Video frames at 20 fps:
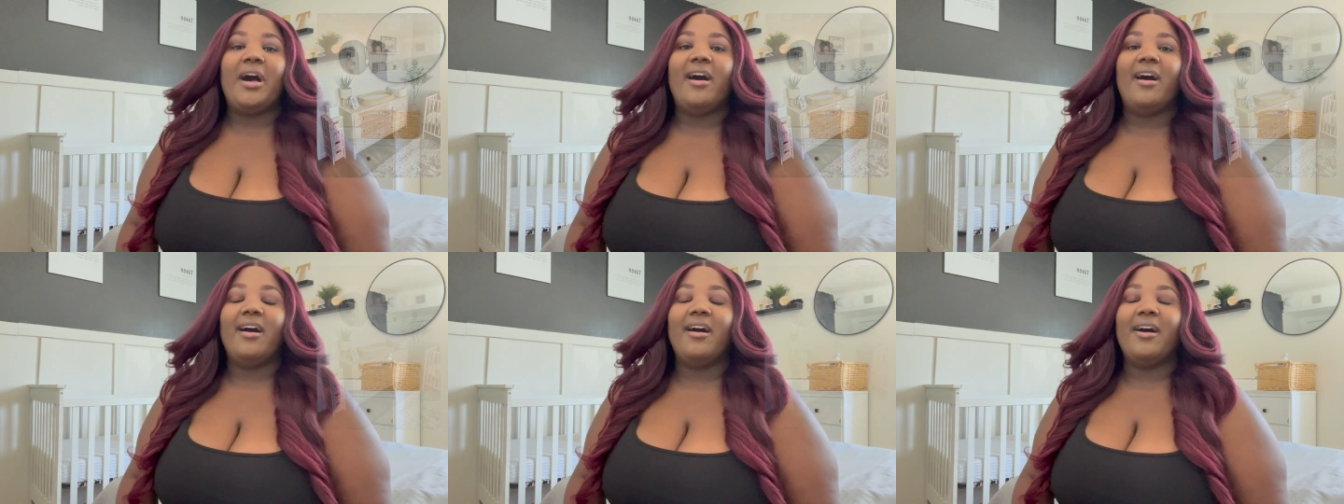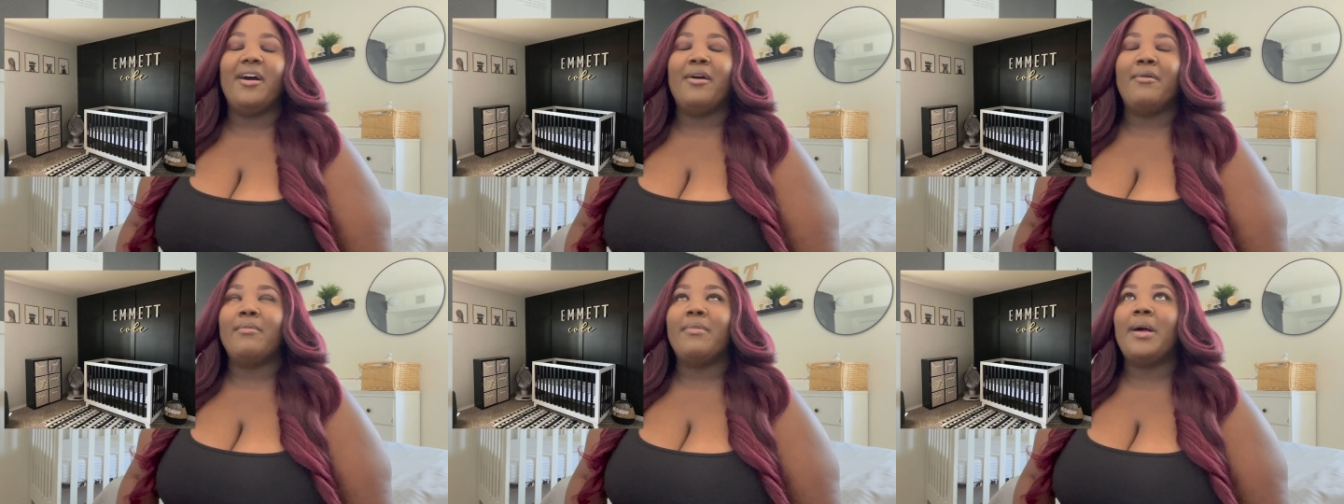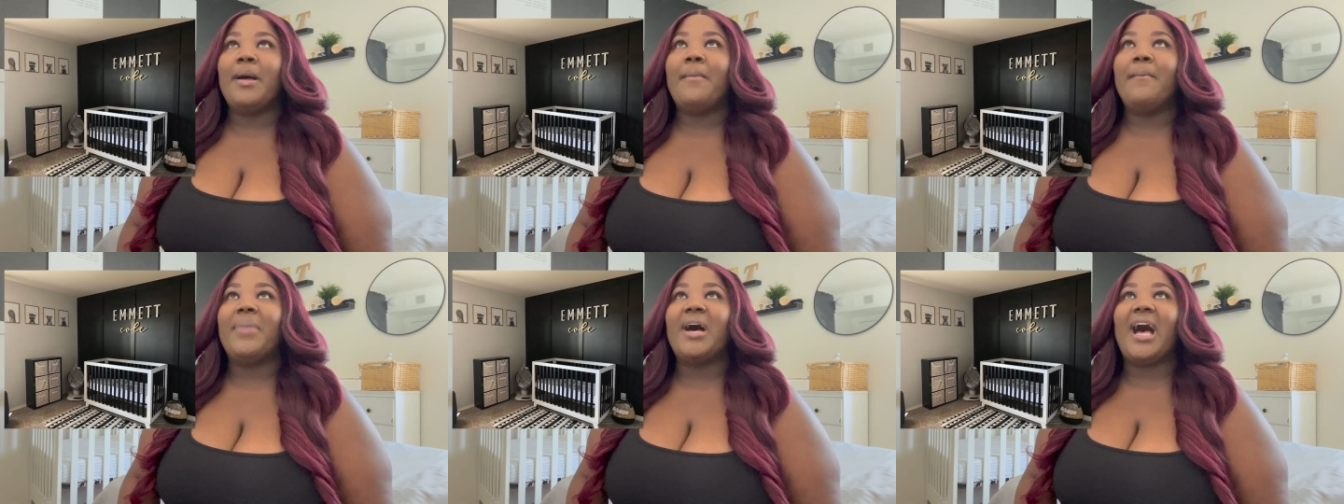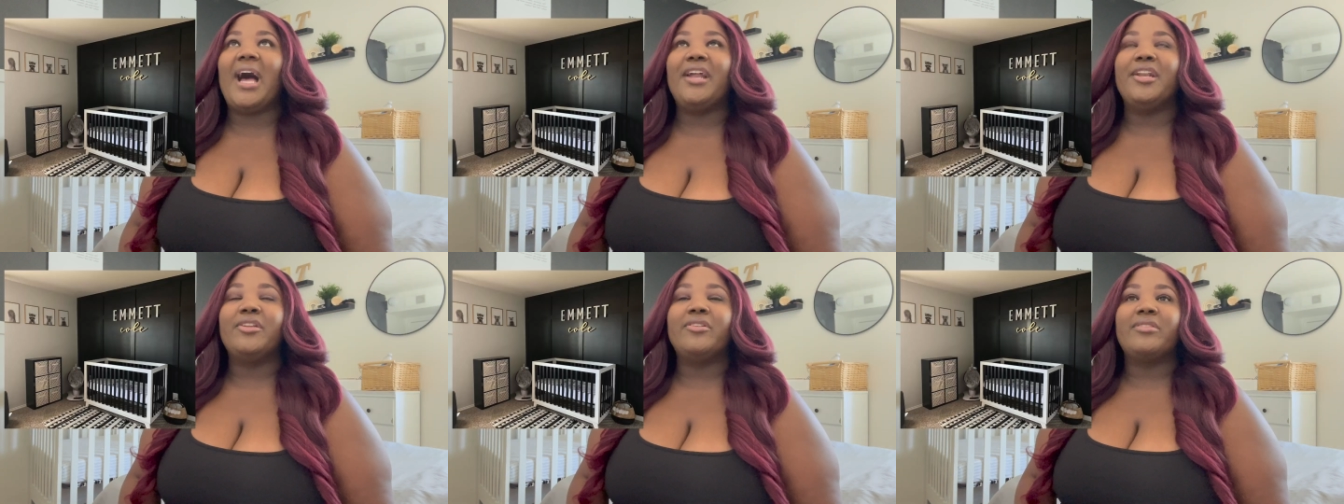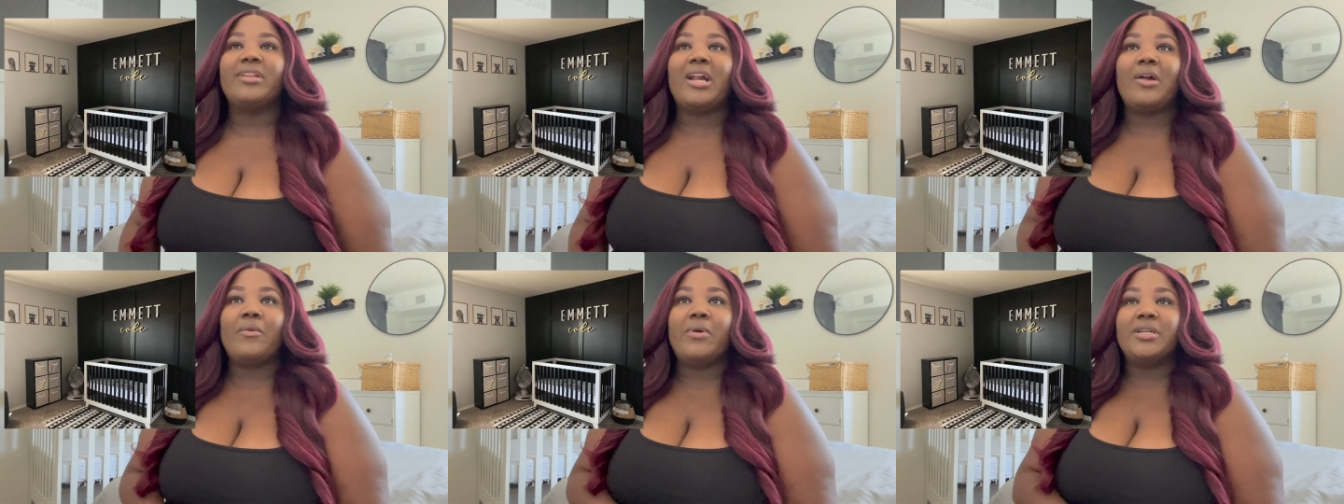Um, but I knew
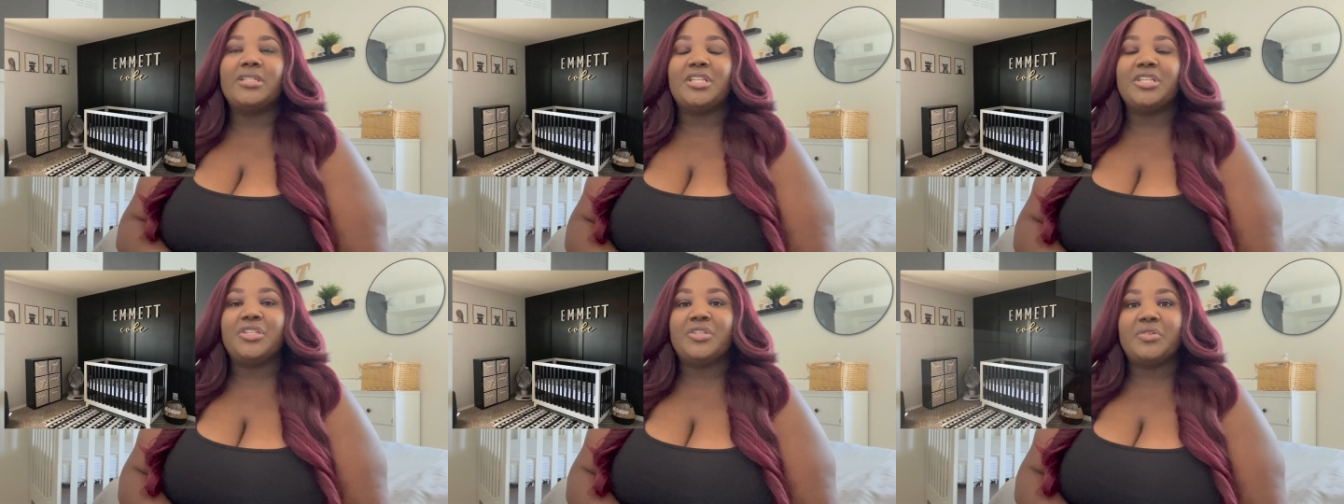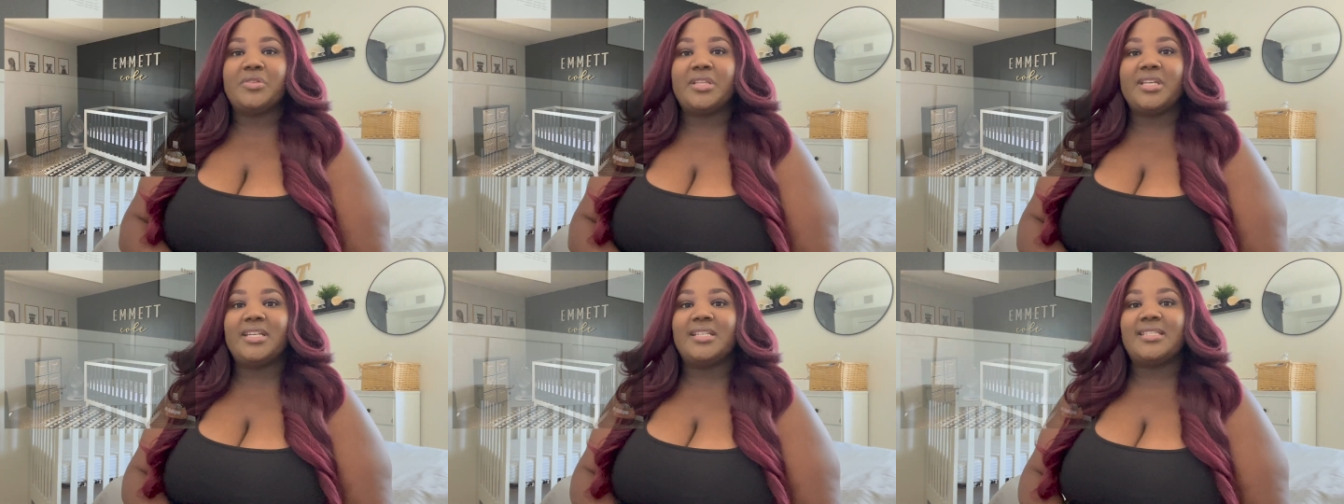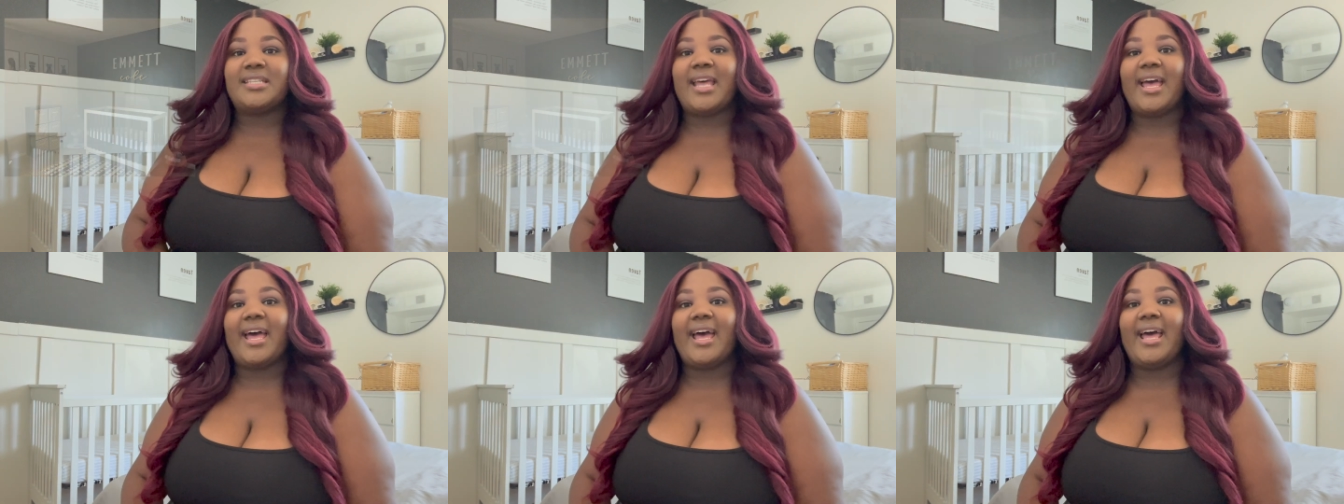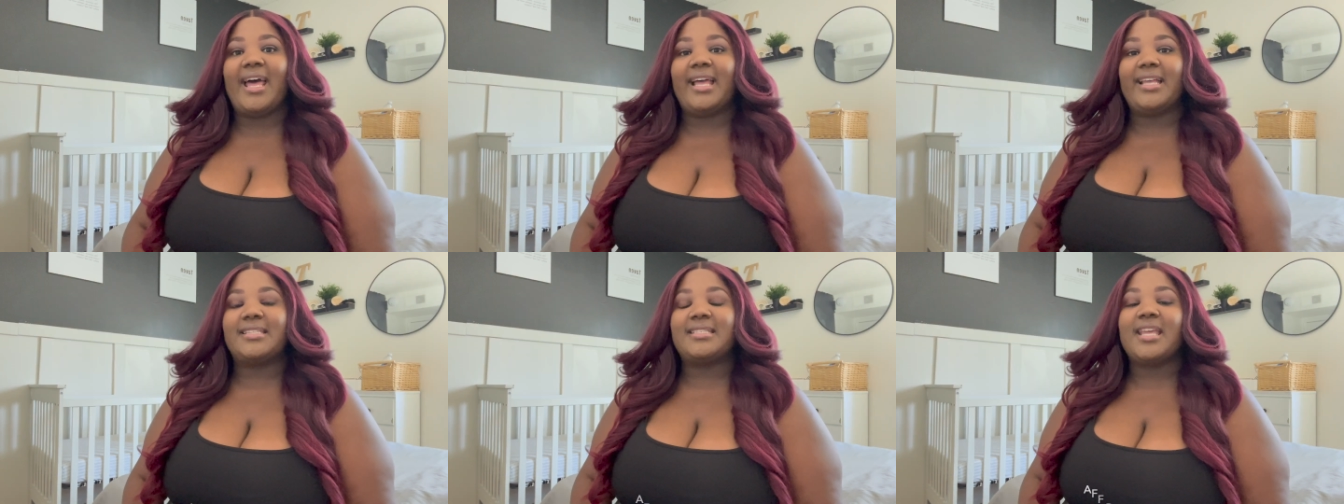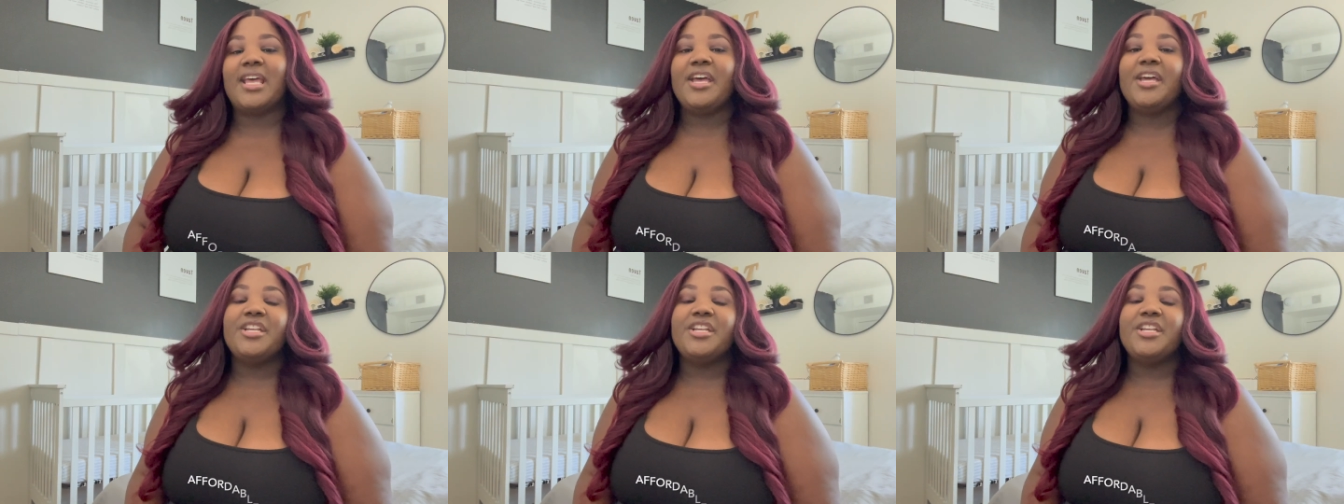that I wanted to do this as